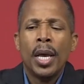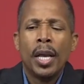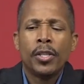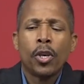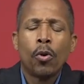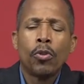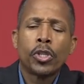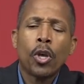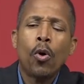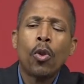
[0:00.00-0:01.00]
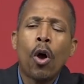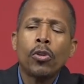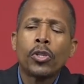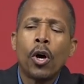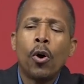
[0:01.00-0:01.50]
And so the soul
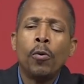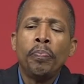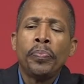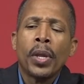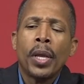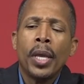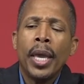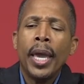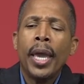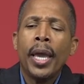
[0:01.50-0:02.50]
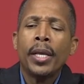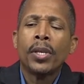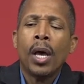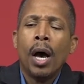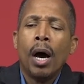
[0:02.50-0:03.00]
also
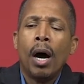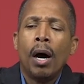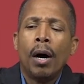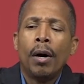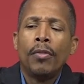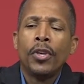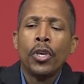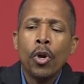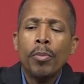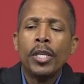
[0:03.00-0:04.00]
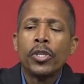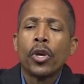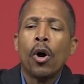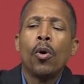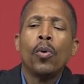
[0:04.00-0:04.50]
is uh, the human
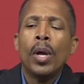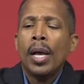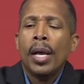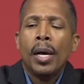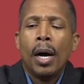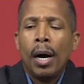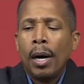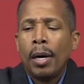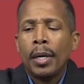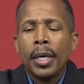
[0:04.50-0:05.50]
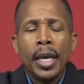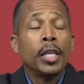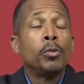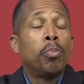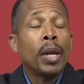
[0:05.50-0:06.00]
soul uh,
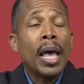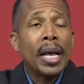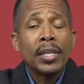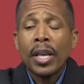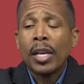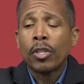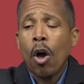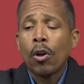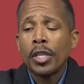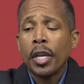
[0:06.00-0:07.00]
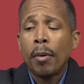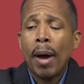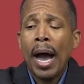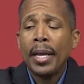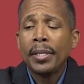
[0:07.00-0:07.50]
is blessed as long as it
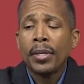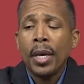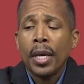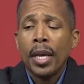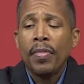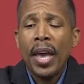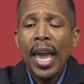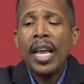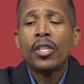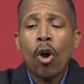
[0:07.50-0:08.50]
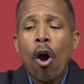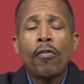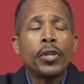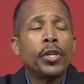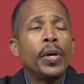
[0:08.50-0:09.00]
abides in the aids
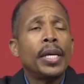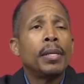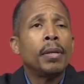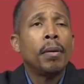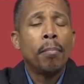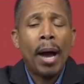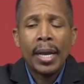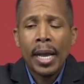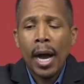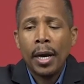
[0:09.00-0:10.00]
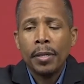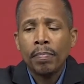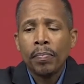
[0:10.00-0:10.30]
offered to it by God